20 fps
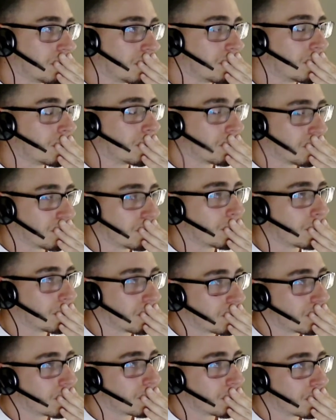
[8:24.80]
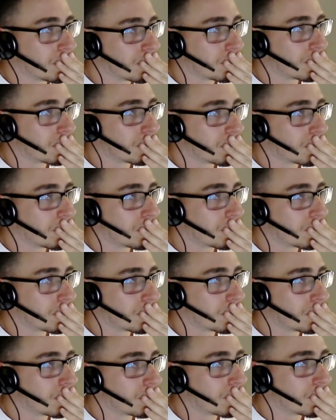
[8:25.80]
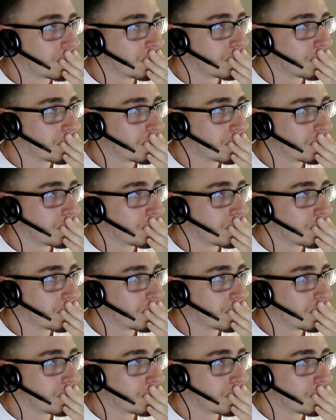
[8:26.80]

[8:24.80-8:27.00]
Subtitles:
but they were so bad,